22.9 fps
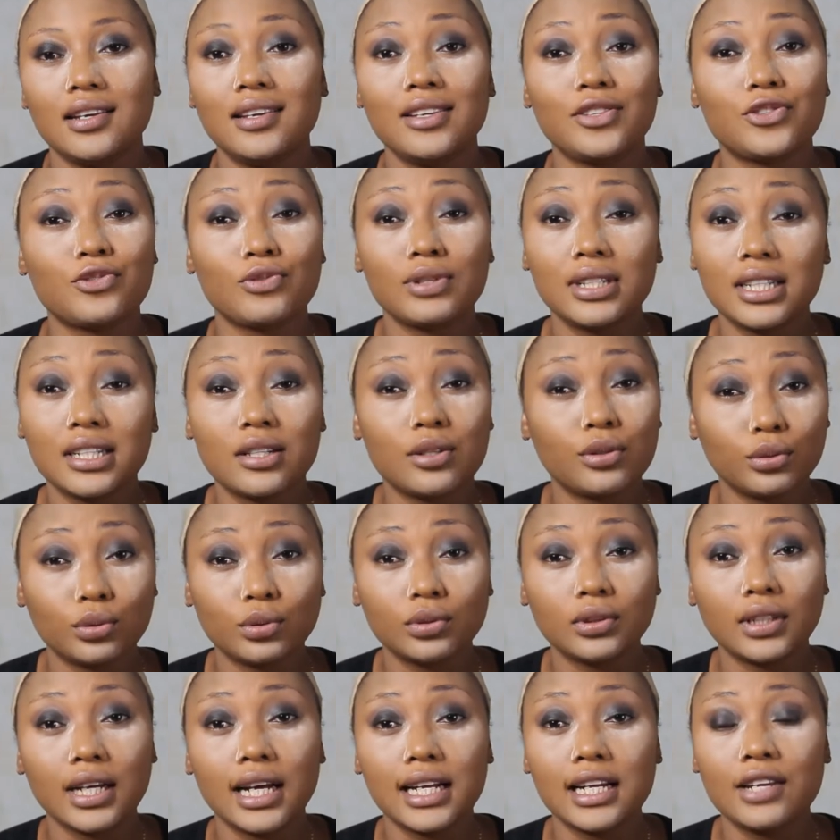It's really
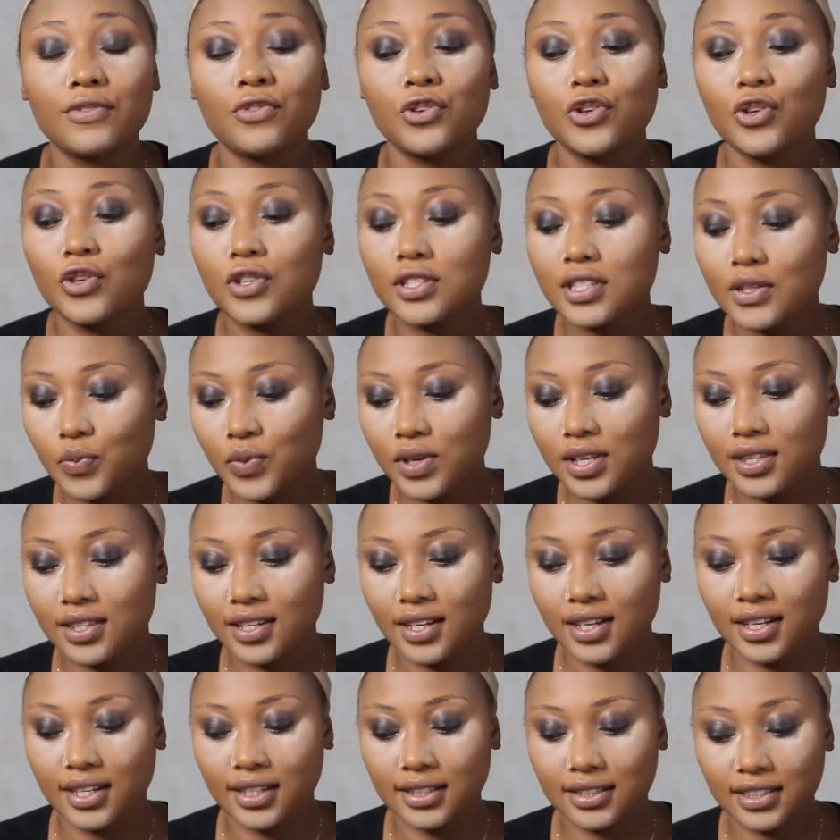cool. And if you use it with
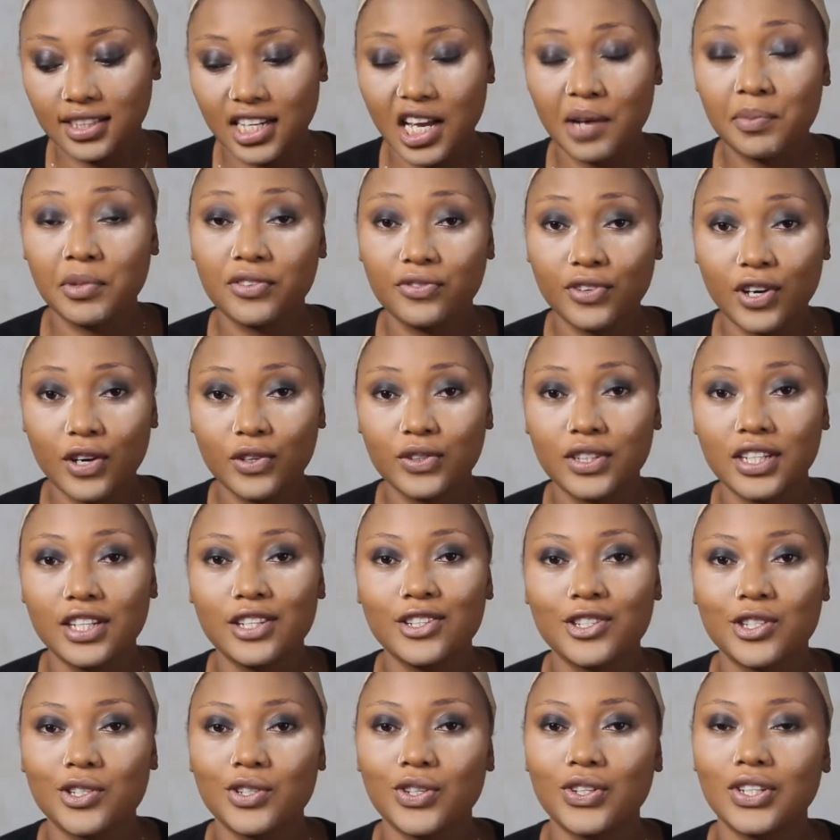your Derma
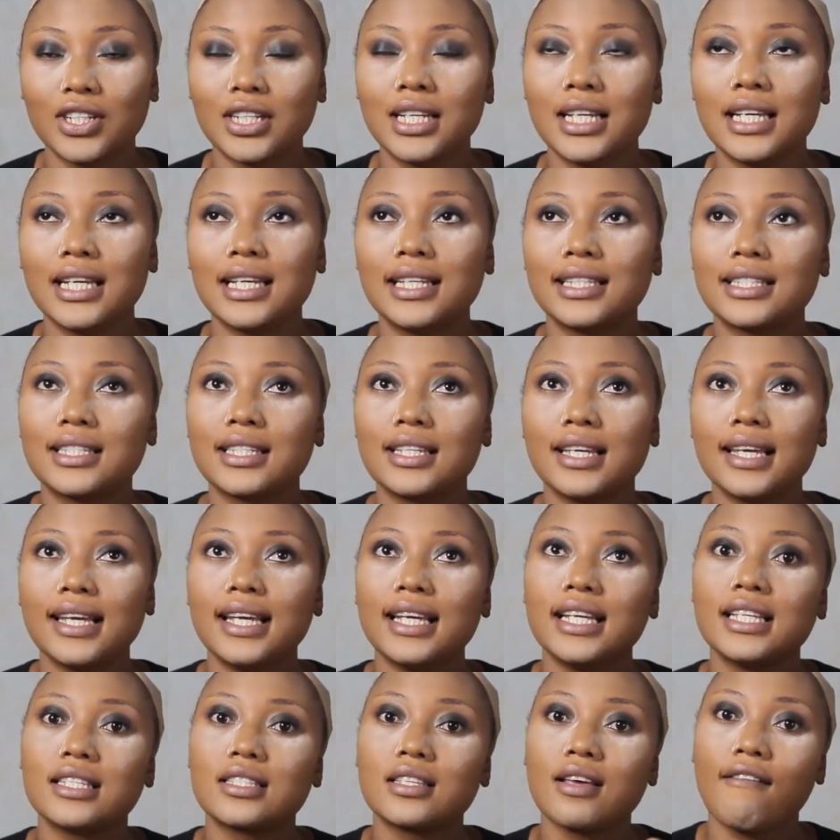foundation, it
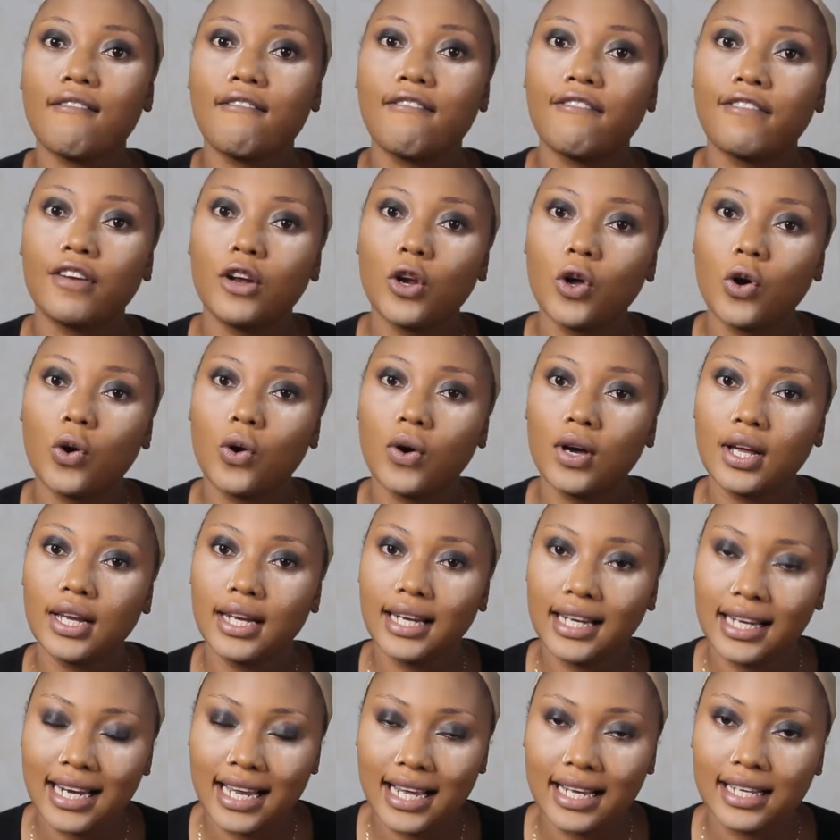is
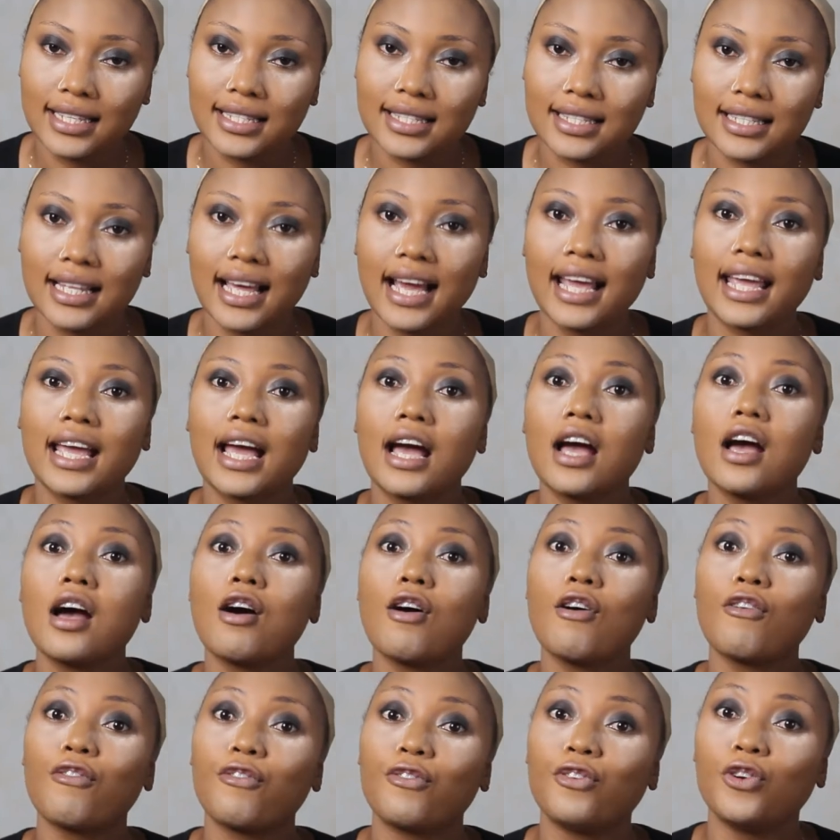flawless, like
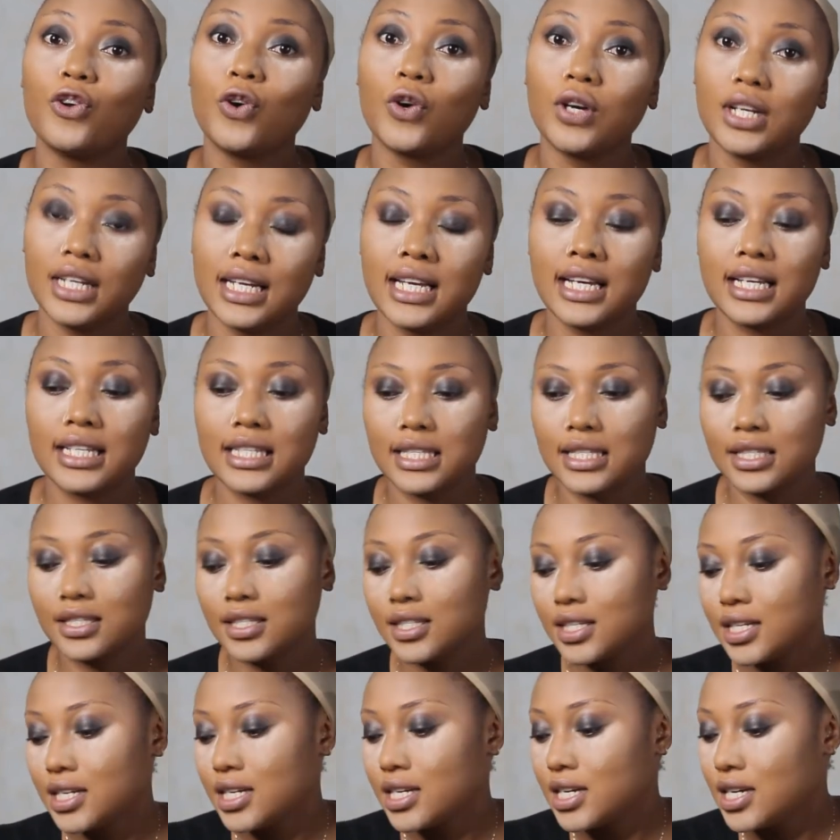flawless.
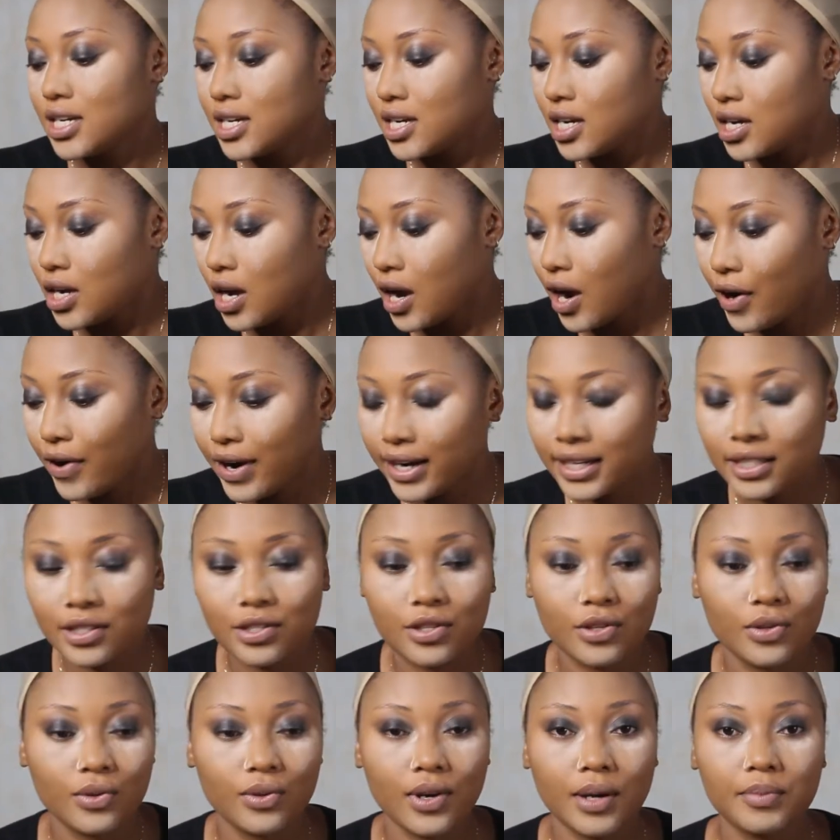Alright,
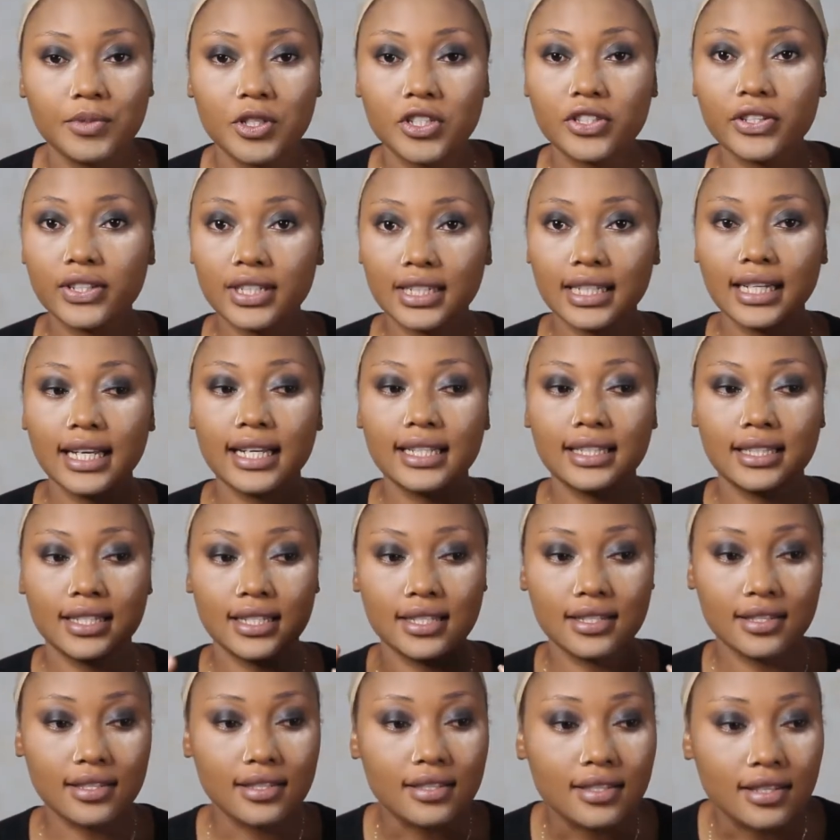so I'm just going to let
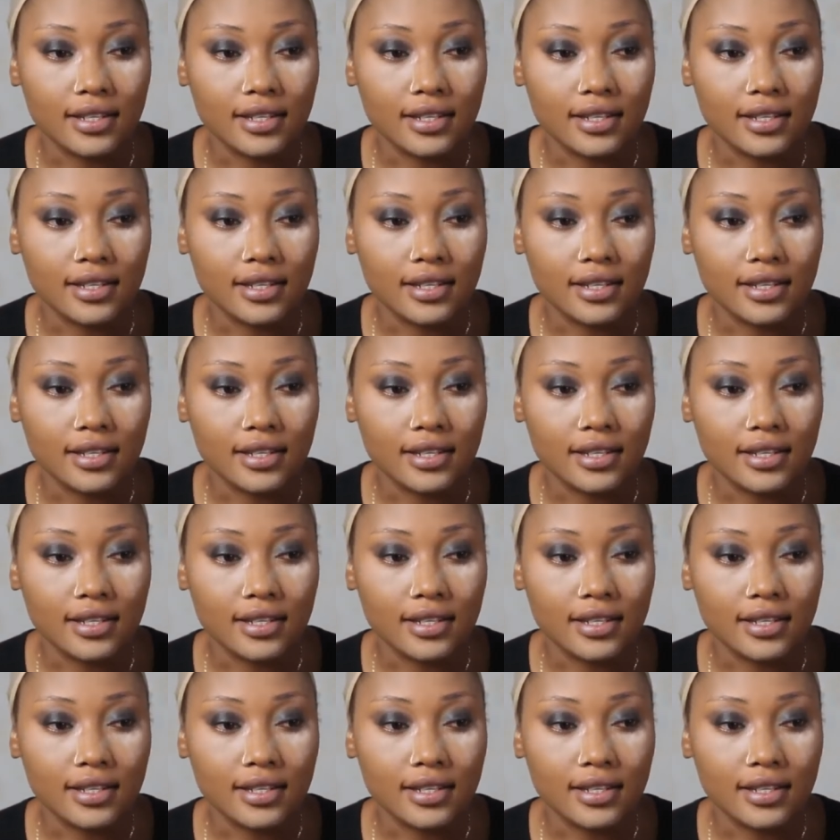this